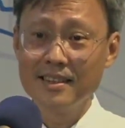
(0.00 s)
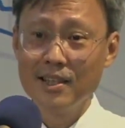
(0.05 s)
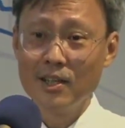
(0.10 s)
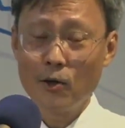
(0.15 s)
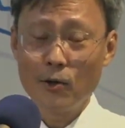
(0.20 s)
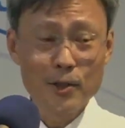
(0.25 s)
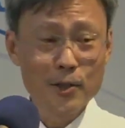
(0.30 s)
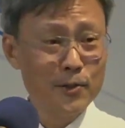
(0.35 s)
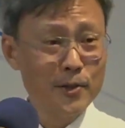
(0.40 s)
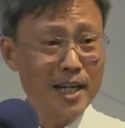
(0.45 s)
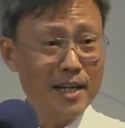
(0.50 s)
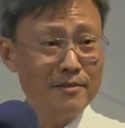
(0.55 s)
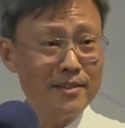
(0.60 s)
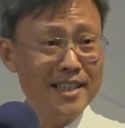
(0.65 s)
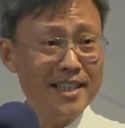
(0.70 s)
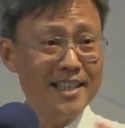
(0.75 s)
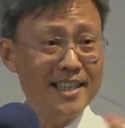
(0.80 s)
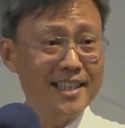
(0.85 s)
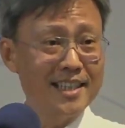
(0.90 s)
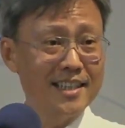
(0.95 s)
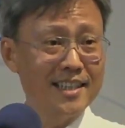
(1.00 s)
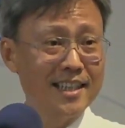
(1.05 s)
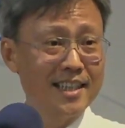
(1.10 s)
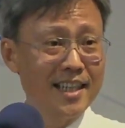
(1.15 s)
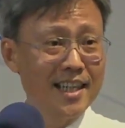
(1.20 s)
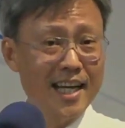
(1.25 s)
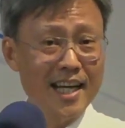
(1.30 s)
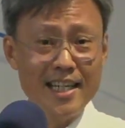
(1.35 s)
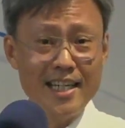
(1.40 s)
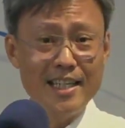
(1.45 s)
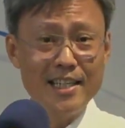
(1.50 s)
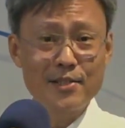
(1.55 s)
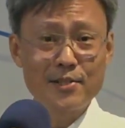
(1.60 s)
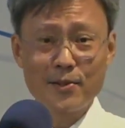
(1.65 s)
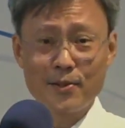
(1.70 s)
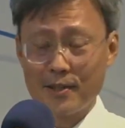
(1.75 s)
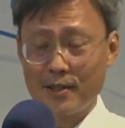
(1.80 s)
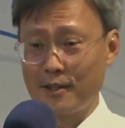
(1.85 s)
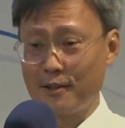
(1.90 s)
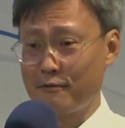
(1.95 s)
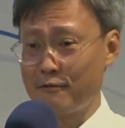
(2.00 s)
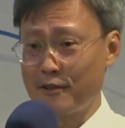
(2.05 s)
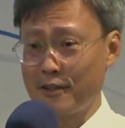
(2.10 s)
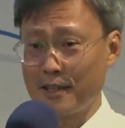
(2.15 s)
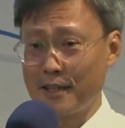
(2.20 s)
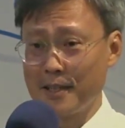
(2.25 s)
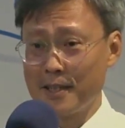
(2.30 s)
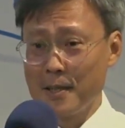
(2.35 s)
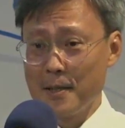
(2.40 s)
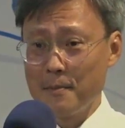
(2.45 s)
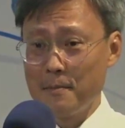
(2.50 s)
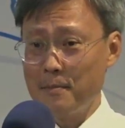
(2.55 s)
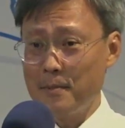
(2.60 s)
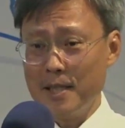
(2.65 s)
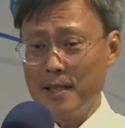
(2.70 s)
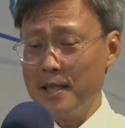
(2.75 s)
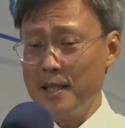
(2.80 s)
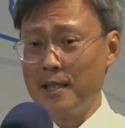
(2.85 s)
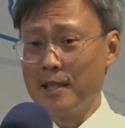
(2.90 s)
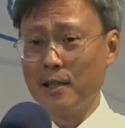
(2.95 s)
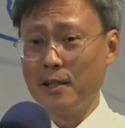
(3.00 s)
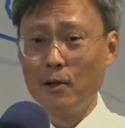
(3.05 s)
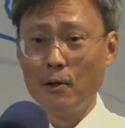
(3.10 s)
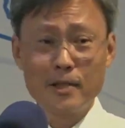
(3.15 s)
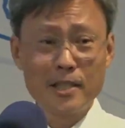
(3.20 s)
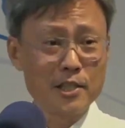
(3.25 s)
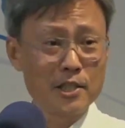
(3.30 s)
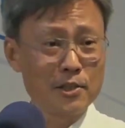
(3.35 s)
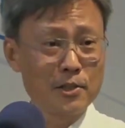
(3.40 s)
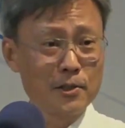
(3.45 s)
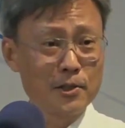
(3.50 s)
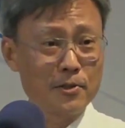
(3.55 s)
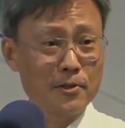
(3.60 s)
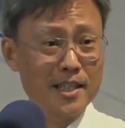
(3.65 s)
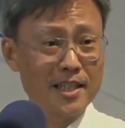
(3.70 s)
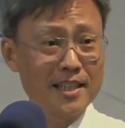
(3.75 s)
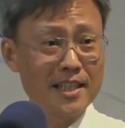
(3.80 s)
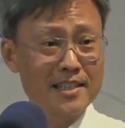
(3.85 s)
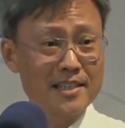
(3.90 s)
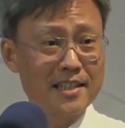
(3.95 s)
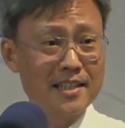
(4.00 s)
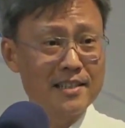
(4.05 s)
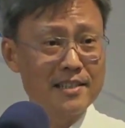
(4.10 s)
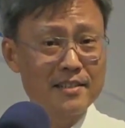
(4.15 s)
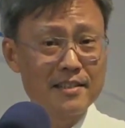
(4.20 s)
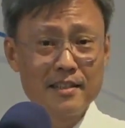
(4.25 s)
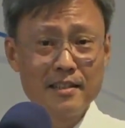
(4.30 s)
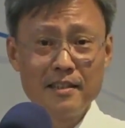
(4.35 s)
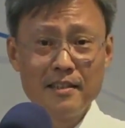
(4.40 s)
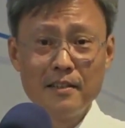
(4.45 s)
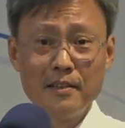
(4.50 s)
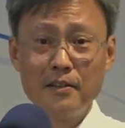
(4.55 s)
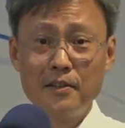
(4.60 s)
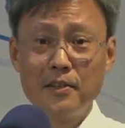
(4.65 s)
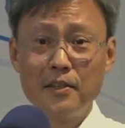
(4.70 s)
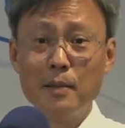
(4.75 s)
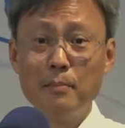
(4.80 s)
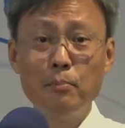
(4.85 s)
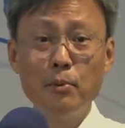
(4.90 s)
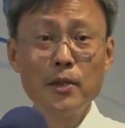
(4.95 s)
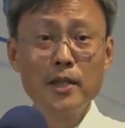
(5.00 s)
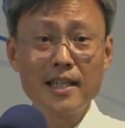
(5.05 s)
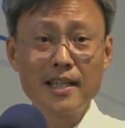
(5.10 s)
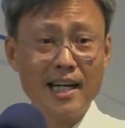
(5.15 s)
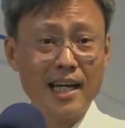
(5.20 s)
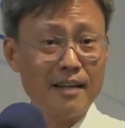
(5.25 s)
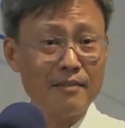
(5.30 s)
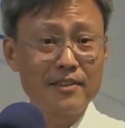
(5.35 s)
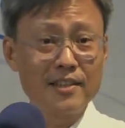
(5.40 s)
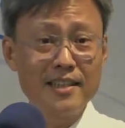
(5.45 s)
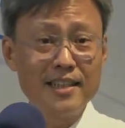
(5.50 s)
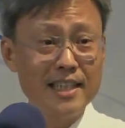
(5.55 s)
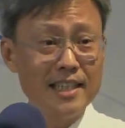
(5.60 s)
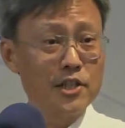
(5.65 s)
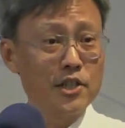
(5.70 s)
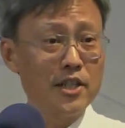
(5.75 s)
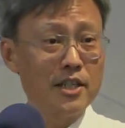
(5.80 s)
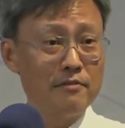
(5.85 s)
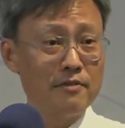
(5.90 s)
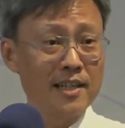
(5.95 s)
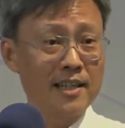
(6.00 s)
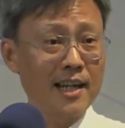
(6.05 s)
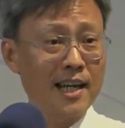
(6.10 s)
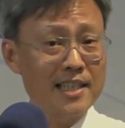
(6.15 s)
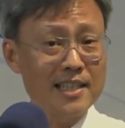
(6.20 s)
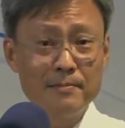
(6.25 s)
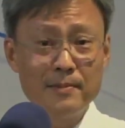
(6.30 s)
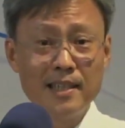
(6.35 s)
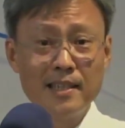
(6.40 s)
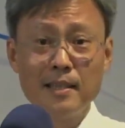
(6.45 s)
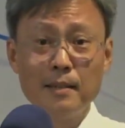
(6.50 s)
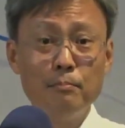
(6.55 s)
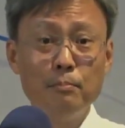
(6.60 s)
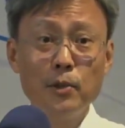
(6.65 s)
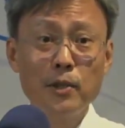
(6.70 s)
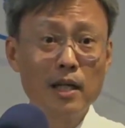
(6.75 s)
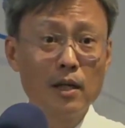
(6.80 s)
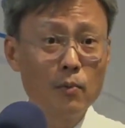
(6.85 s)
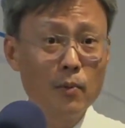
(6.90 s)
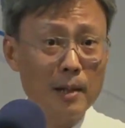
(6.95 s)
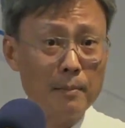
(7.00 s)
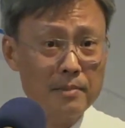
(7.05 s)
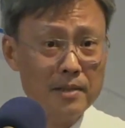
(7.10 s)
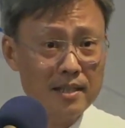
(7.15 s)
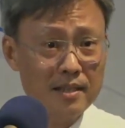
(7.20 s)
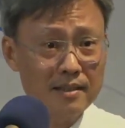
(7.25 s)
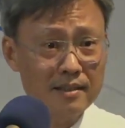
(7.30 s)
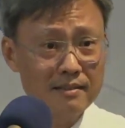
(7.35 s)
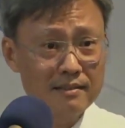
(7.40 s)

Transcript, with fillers: Or you never hear any sort of, uh, in the Lotus Sutra, that says, the Buddha, after he achieved enlightenment, the Buddha wept.